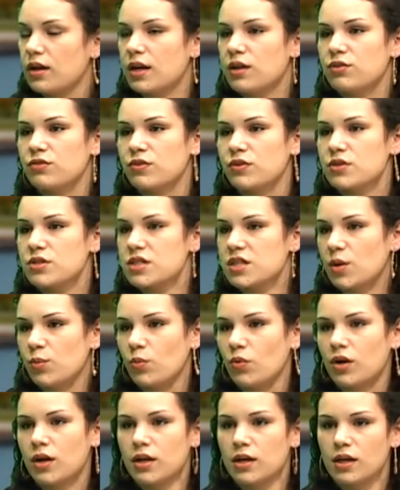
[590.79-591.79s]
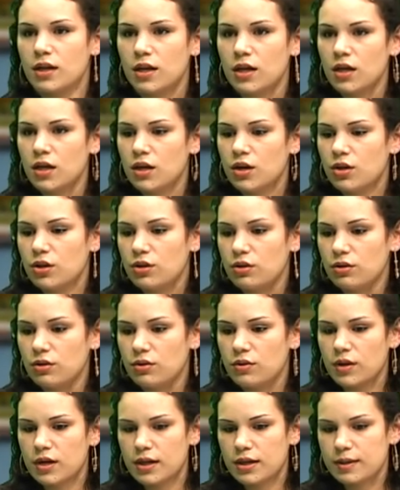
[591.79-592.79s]
And for someone
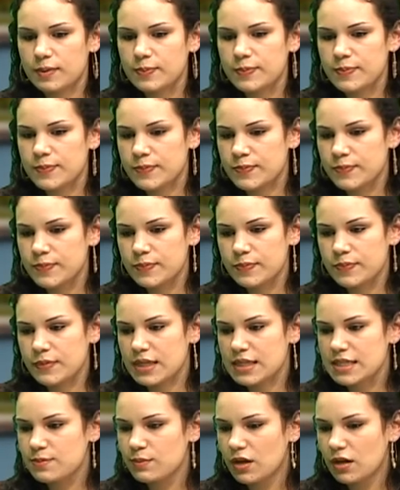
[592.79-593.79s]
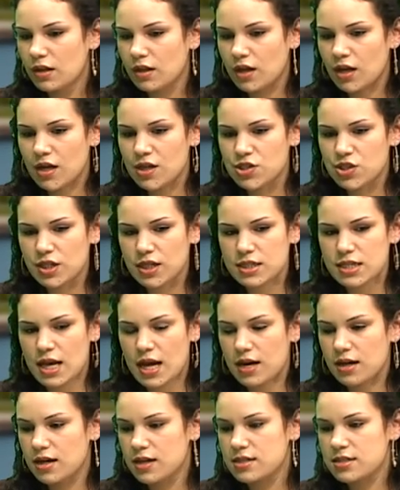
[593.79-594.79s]
who is middle-aged and has
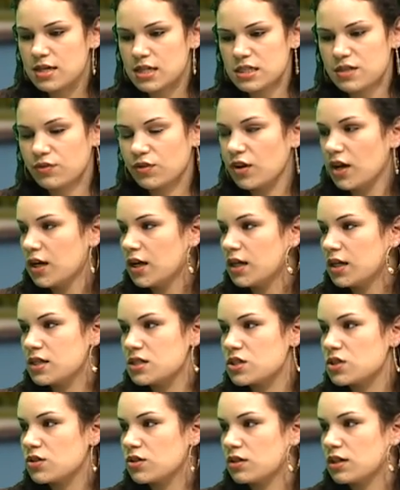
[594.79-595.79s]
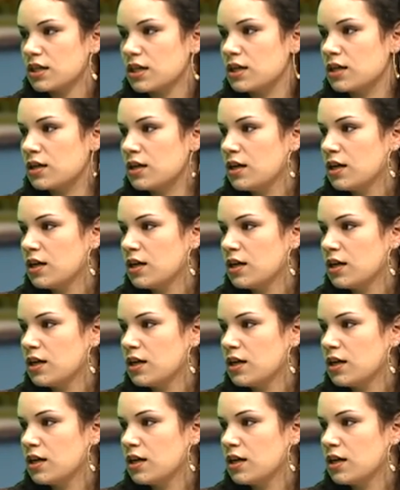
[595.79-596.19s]
had an extensive credit history,